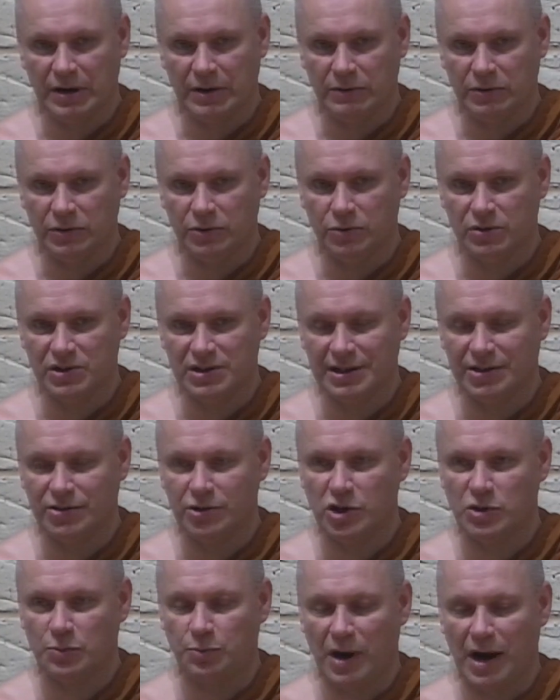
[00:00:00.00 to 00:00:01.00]
usually
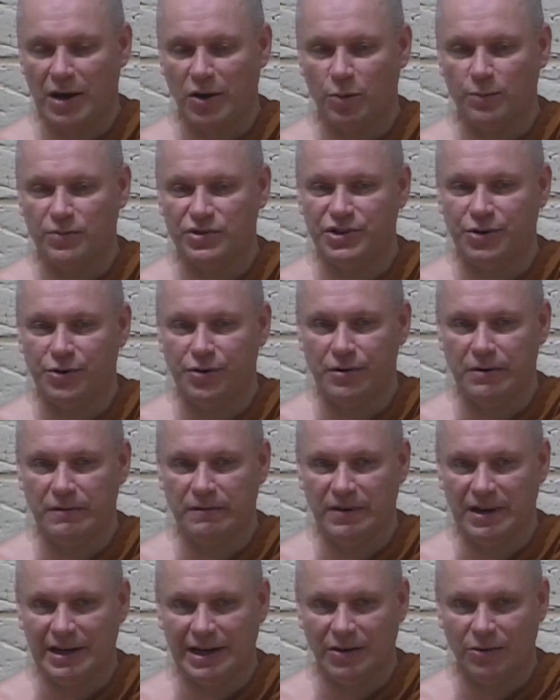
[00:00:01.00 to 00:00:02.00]
just by
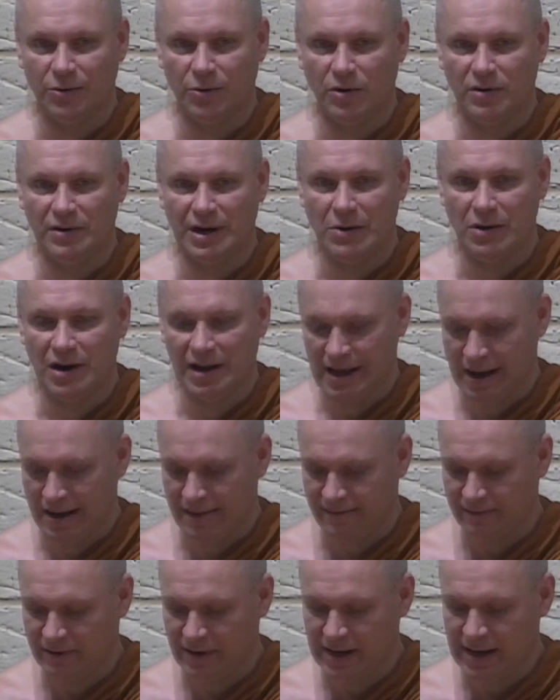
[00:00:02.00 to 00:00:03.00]
observing in ordinary
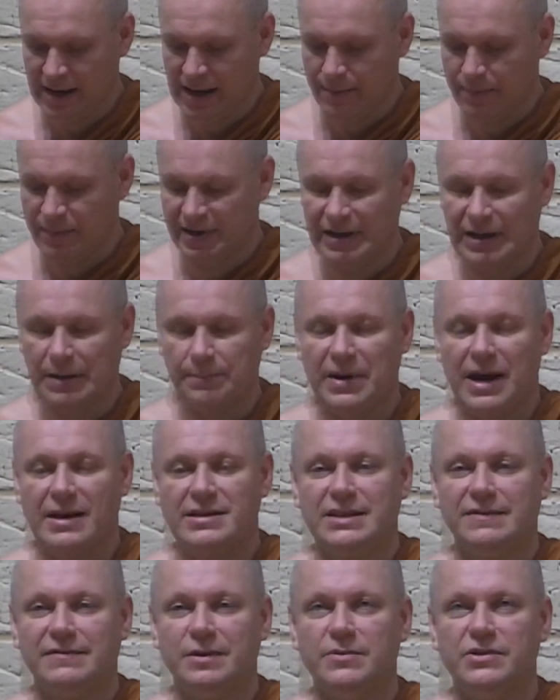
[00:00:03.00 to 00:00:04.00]
life. Being a
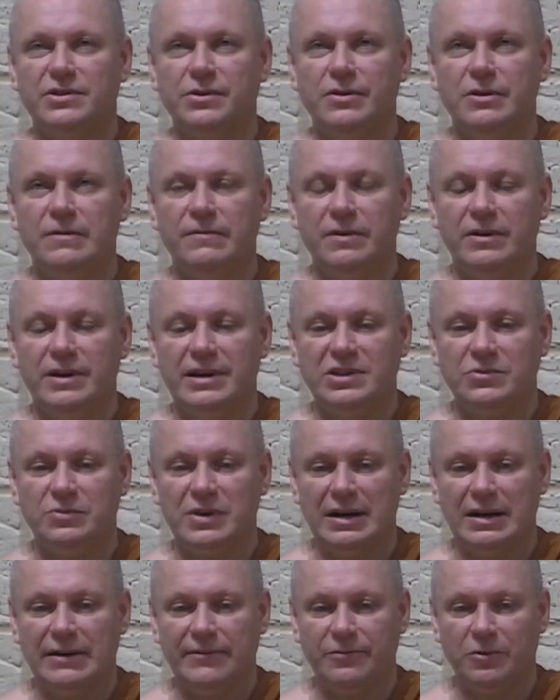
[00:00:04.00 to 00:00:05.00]
passive observer is
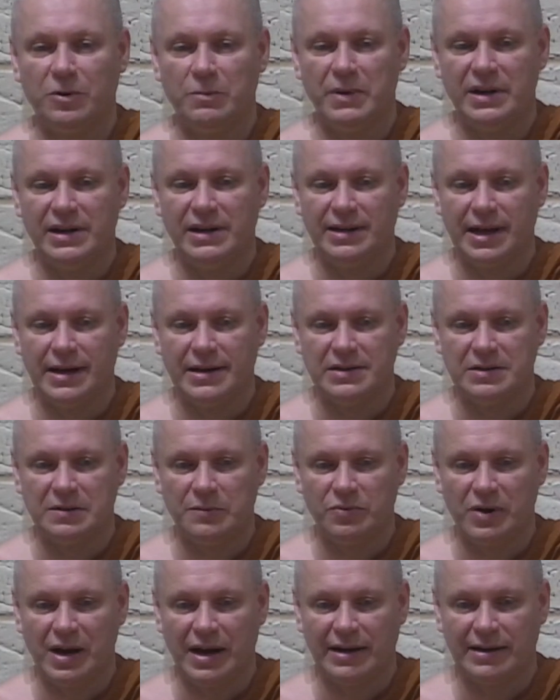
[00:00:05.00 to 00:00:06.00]
really for meditation
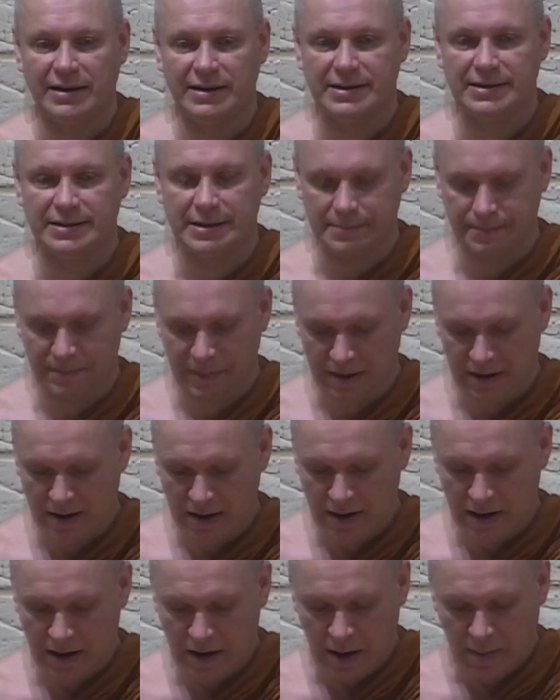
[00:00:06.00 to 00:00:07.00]
practice.
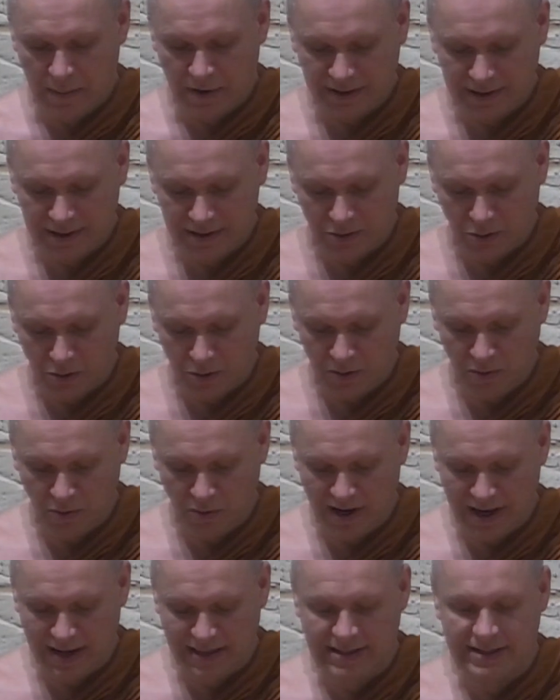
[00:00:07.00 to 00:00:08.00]
But there's
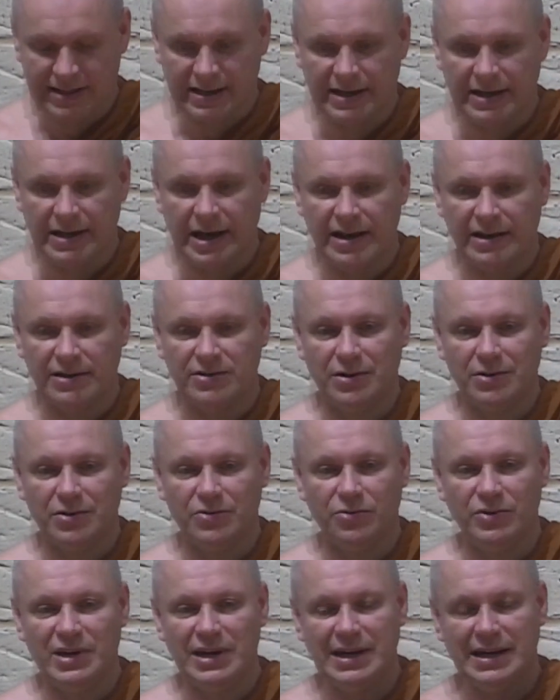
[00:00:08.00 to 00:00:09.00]
always a
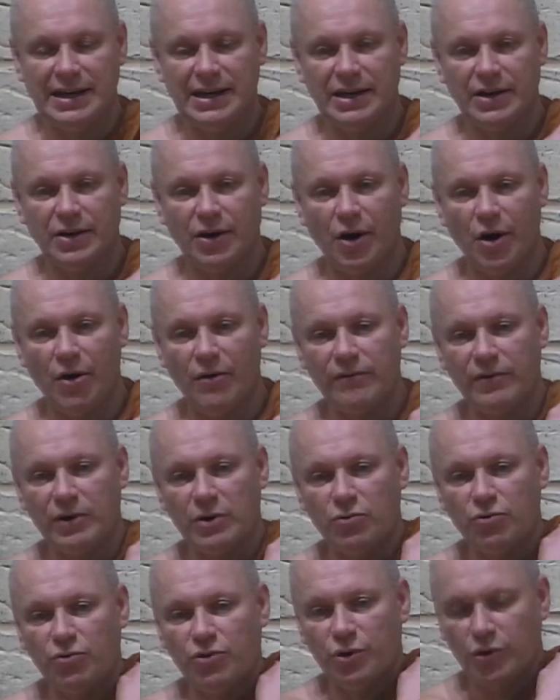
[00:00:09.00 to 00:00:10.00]
degree of
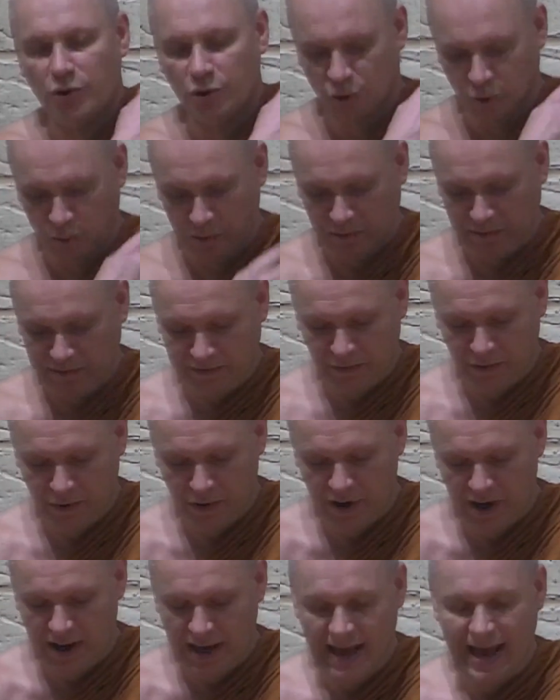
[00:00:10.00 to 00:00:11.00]
room
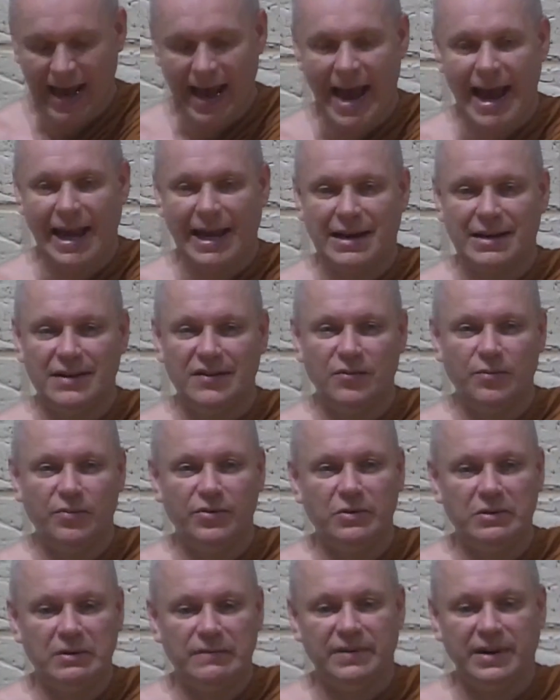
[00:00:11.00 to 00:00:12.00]
for active
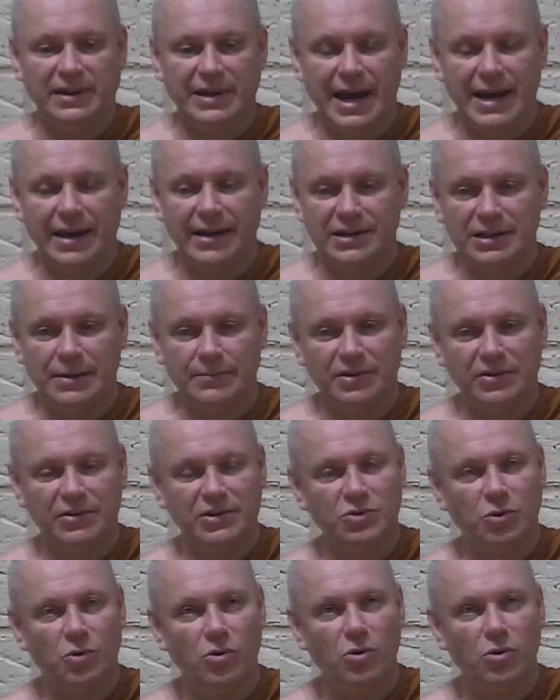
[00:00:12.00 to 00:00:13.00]
purification, because